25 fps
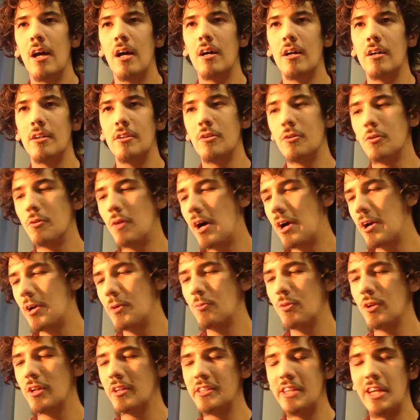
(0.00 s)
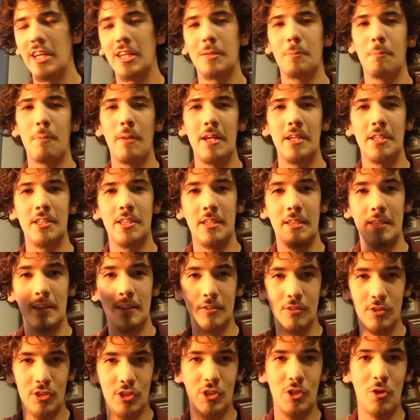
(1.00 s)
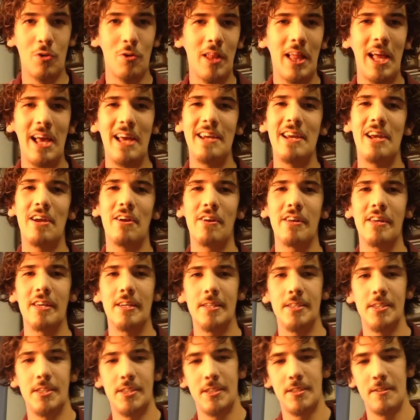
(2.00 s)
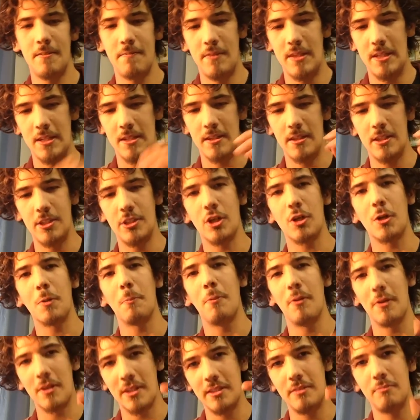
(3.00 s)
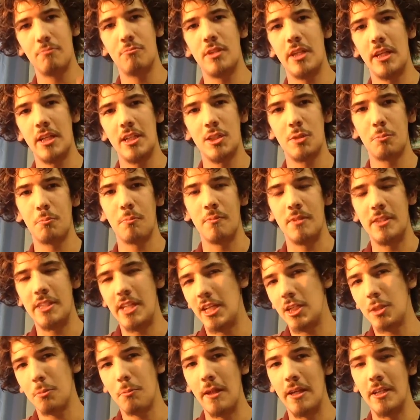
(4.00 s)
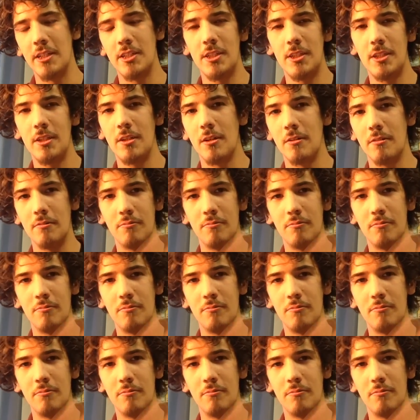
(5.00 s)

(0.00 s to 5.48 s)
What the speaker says: Though Iron Will takes place in the snowland areas, the Jungle Book takes place,